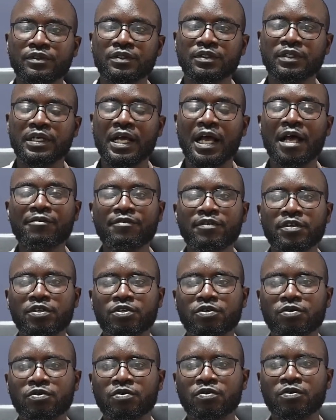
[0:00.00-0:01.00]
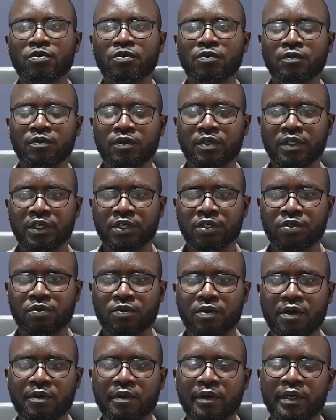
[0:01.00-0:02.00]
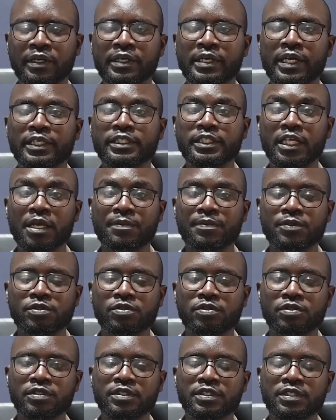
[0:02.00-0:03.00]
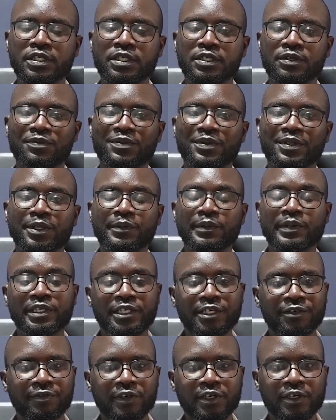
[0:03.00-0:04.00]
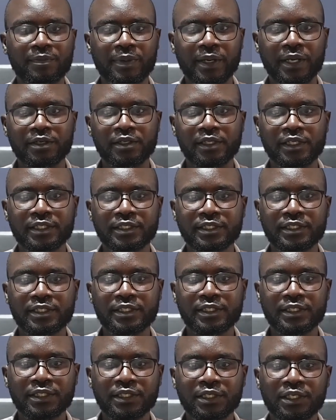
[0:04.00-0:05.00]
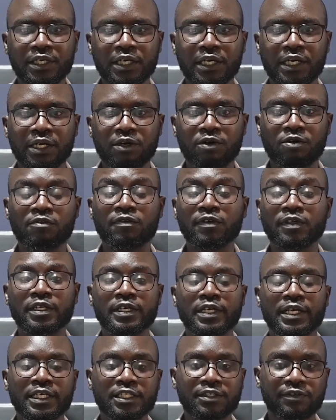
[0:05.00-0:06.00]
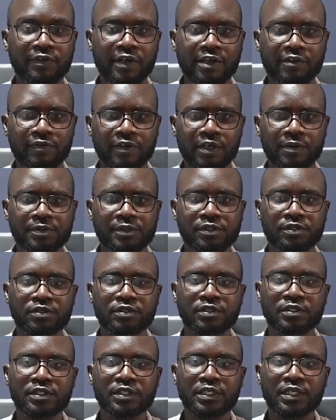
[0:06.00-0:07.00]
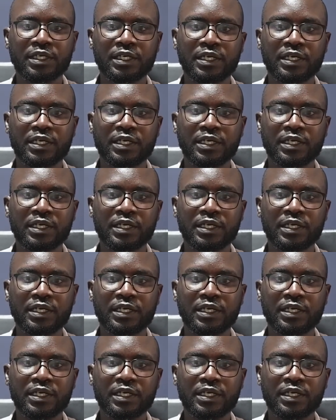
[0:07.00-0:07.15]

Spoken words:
having you into our next episodes with our different panelists over the next 5 episodes.